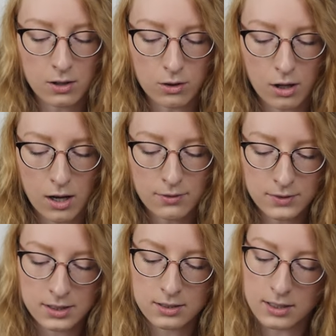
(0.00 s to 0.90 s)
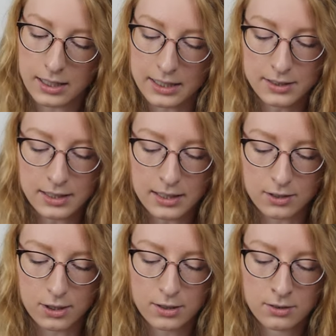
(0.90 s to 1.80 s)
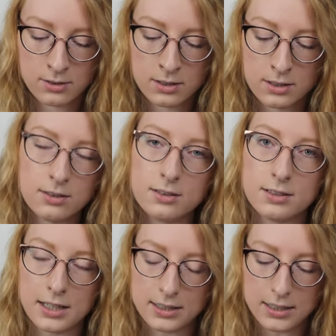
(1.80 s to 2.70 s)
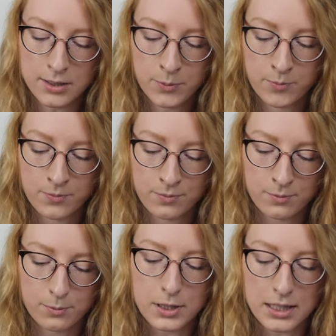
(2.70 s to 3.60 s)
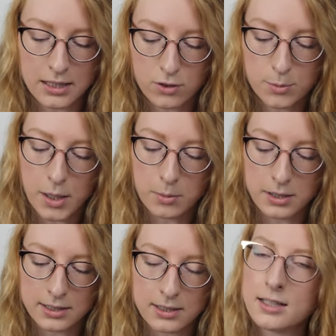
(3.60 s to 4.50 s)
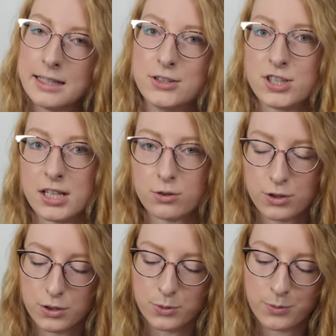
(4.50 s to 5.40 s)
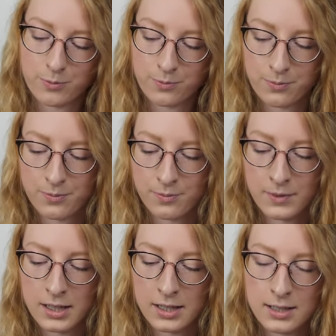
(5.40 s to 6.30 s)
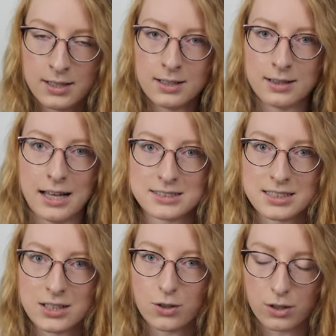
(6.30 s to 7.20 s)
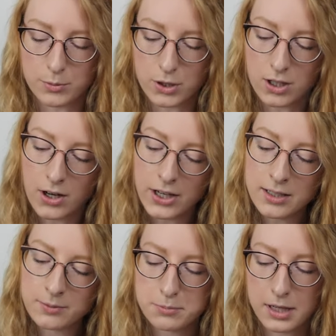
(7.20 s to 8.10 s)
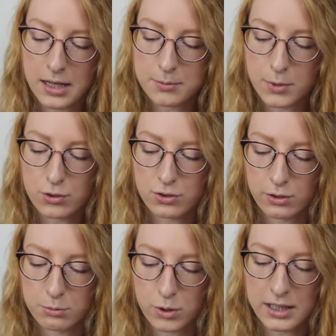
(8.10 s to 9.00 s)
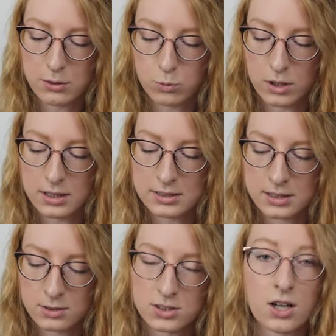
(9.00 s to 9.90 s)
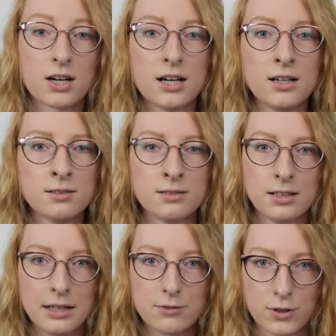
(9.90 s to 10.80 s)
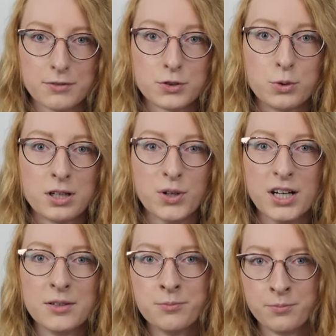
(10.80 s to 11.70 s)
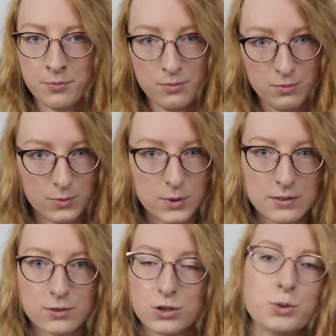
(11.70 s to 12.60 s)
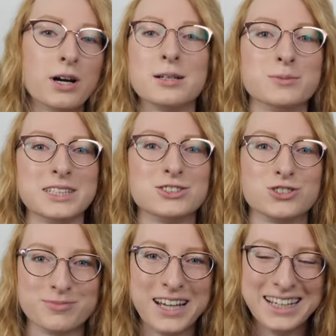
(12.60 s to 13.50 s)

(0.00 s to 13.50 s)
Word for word: Loft, Ann Taylor, Nike, Banana Republic, and J. Crew. Lastly, on Mercari, my most sold brand was Zara and Forever twenty-one with two items each.